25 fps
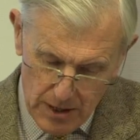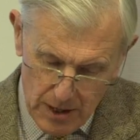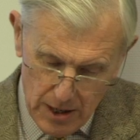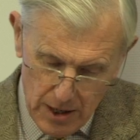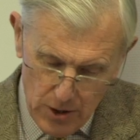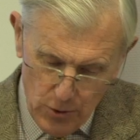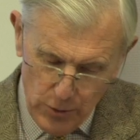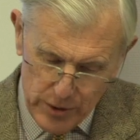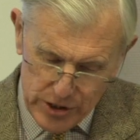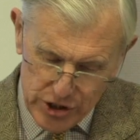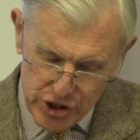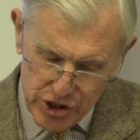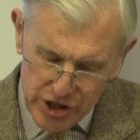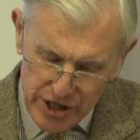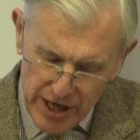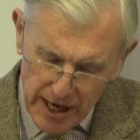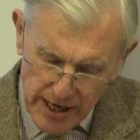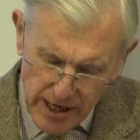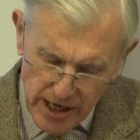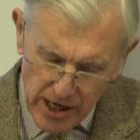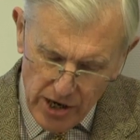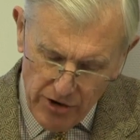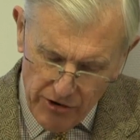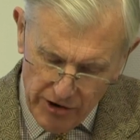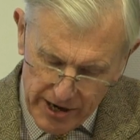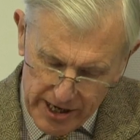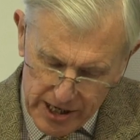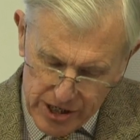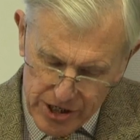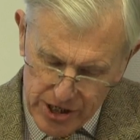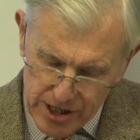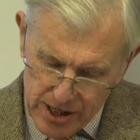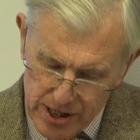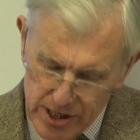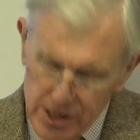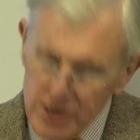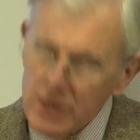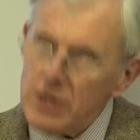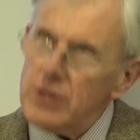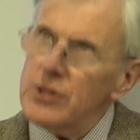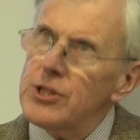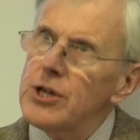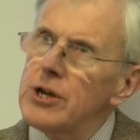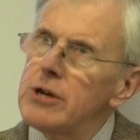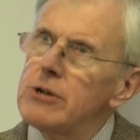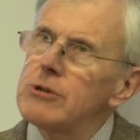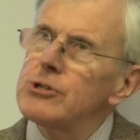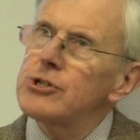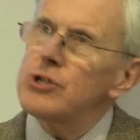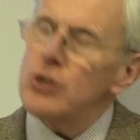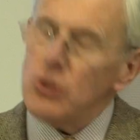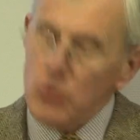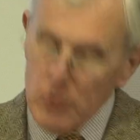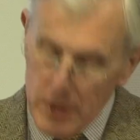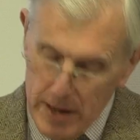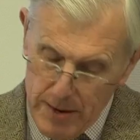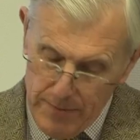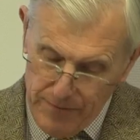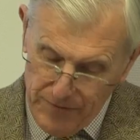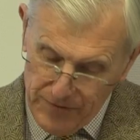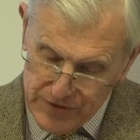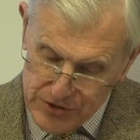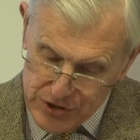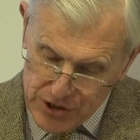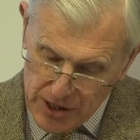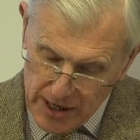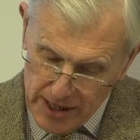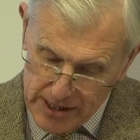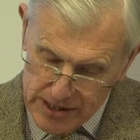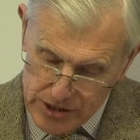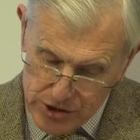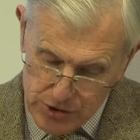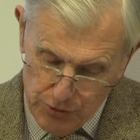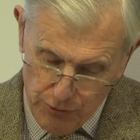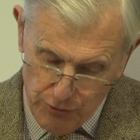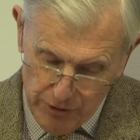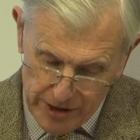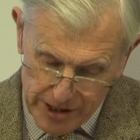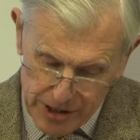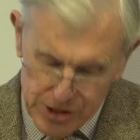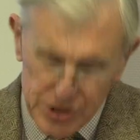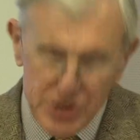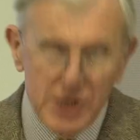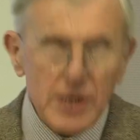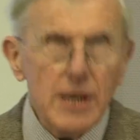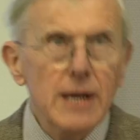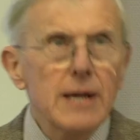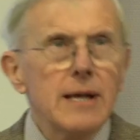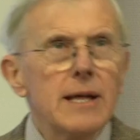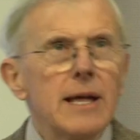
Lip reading: which denigrated those who emphasized risk